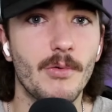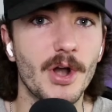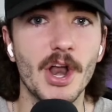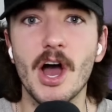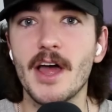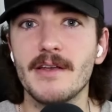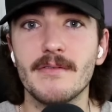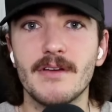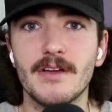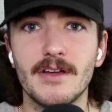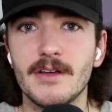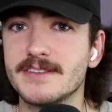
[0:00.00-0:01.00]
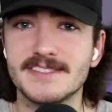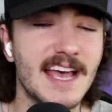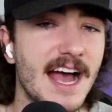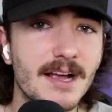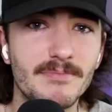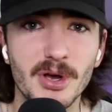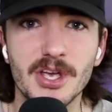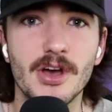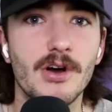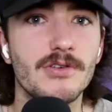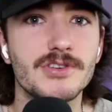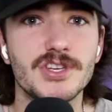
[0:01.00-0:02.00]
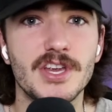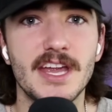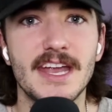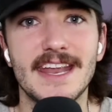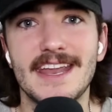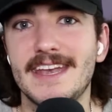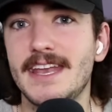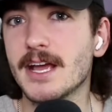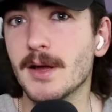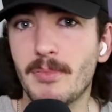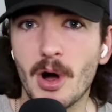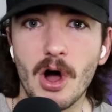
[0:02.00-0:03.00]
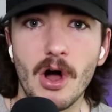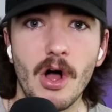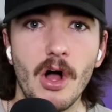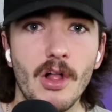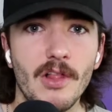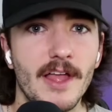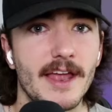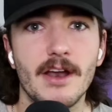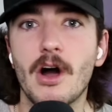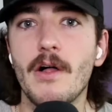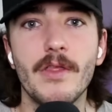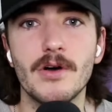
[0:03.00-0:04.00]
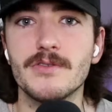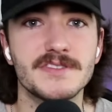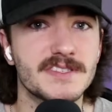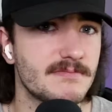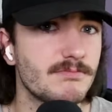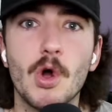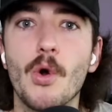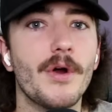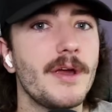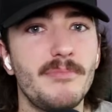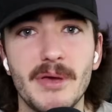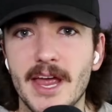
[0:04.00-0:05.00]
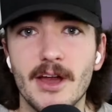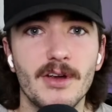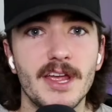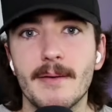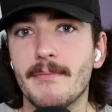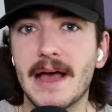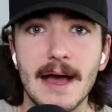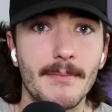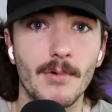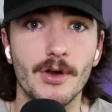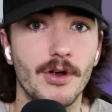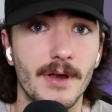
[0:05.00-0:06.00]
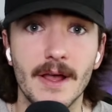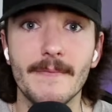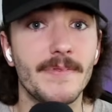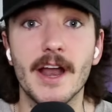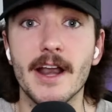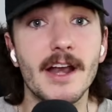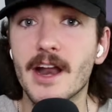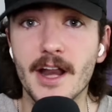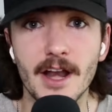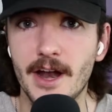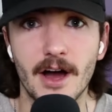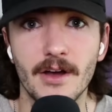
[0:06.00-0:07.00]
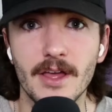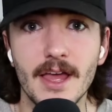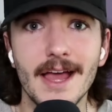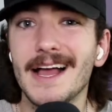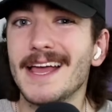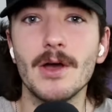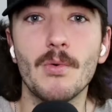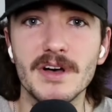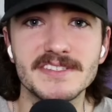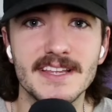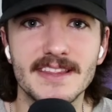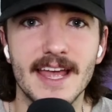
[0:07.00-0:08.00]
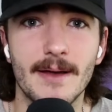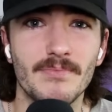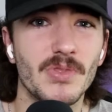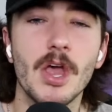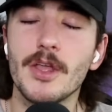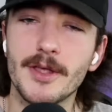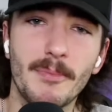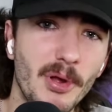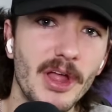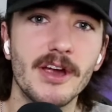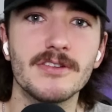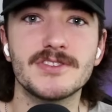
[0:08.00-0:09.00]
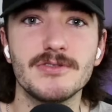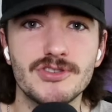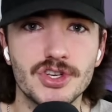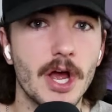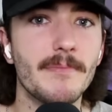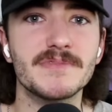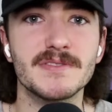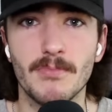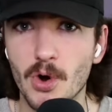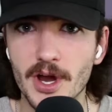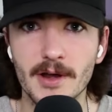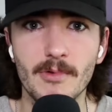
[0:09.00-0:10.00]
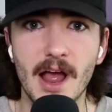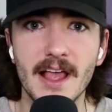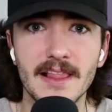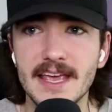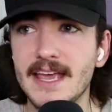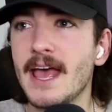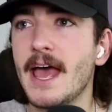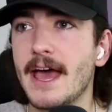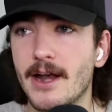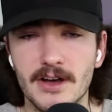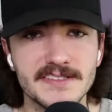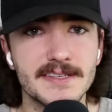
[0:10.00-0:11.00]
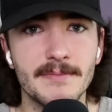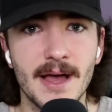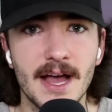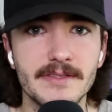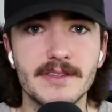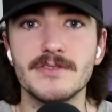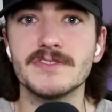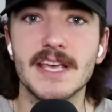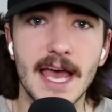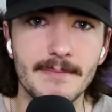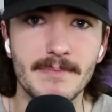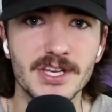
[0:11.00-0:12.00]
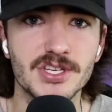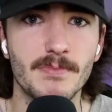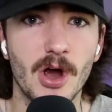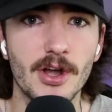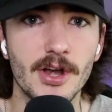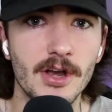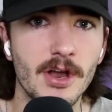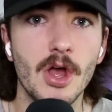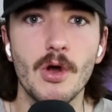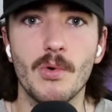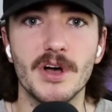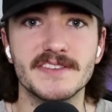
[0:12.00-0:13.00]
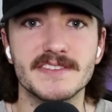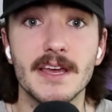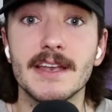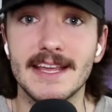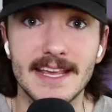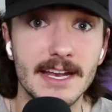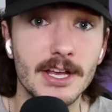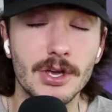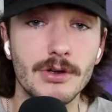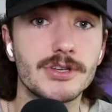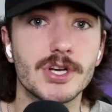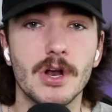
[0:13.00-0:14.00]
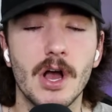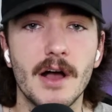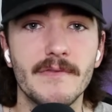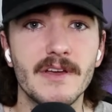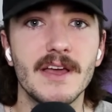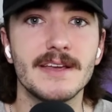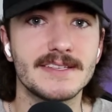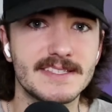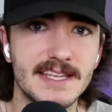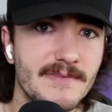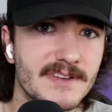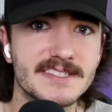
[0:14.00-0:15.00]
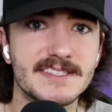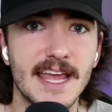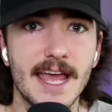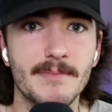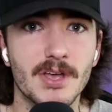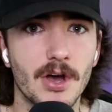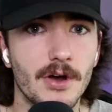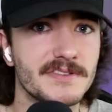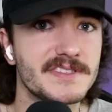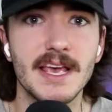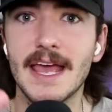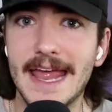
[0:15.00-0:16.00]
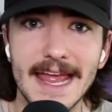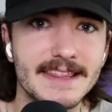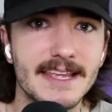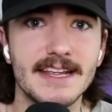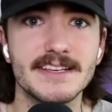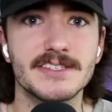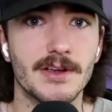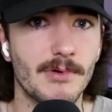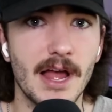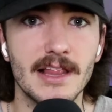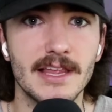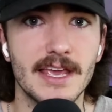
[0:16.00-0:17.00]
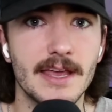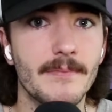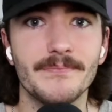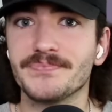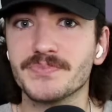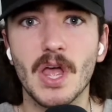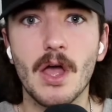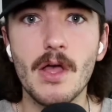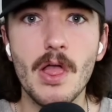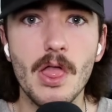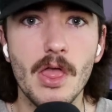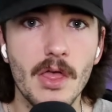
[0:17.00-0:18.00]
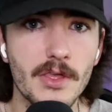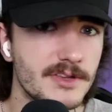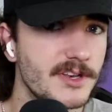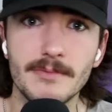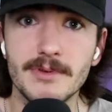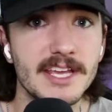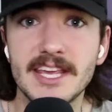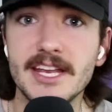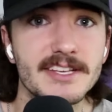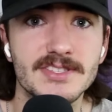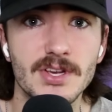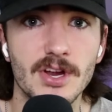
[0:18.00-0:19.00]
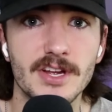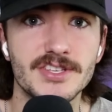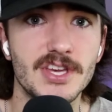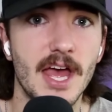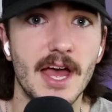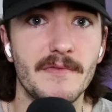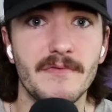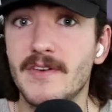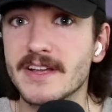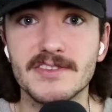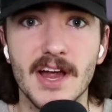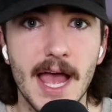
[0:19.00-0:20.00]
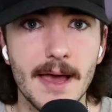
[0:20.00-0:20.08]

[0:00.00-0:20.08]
were not Zach Bogosian and Nick Paul and all those Corey Perry and Pat Maroon. No. It wasn't them. The players who jumped Morgan Rielly and Austin Matthews and Mitch Marner was Nikita Kucherov, Steven Stamkos, Anthony Cirelli, Nikita Sergachev, Victor